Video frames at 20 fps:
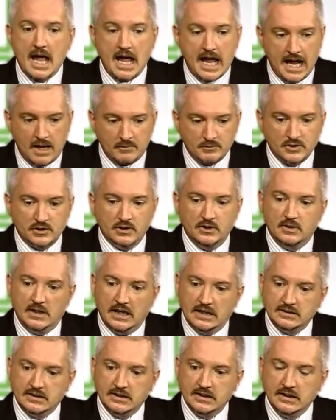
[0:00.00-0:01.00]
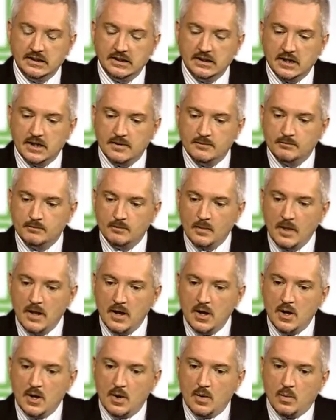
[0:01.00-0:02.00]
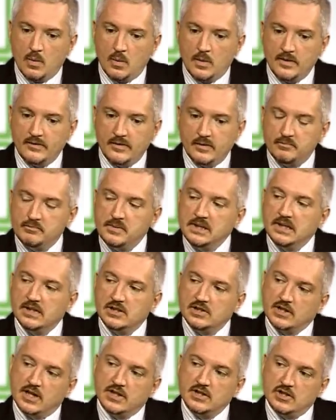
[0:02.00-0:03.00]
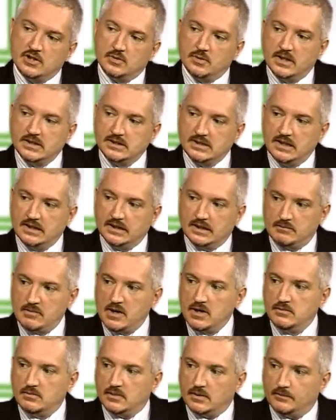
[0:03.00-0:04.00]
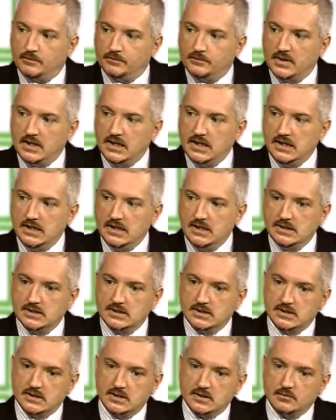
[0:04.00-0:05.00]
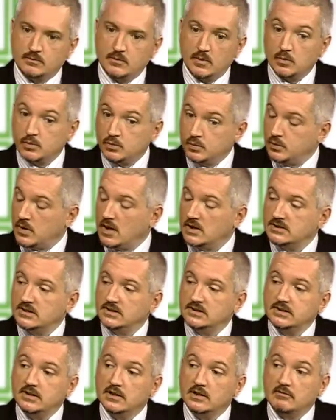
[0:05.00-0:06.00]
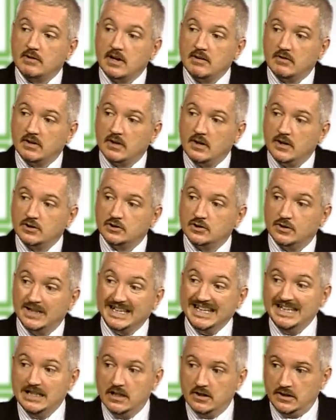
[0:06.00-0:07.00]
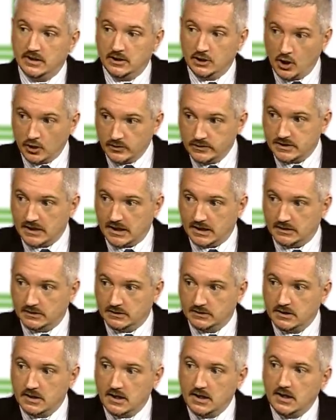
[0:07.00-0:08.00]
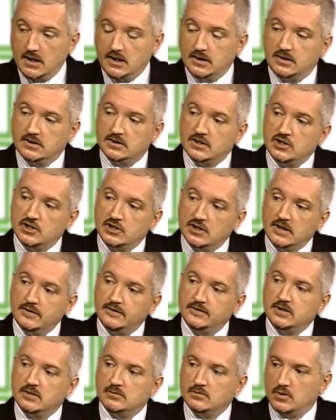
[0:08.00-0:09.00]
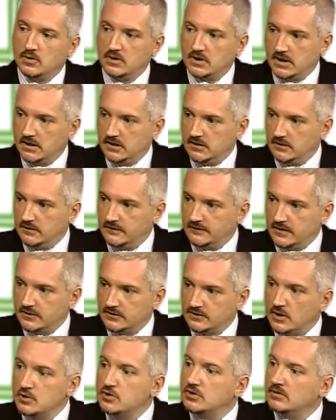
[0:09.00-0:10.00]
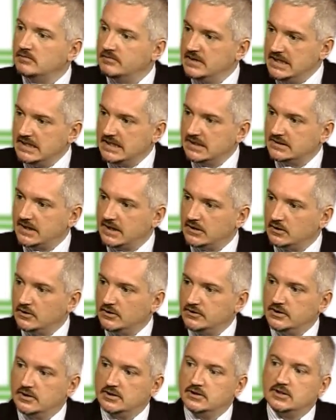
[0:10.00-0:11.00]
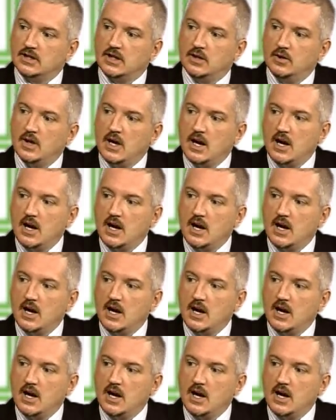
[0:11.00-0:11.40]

Absolutely. I think one of the biggest changes we're seeing at the moment is, whilst there's still a great reliance on e-learning content, there's a shift to more kind of social media technologies, so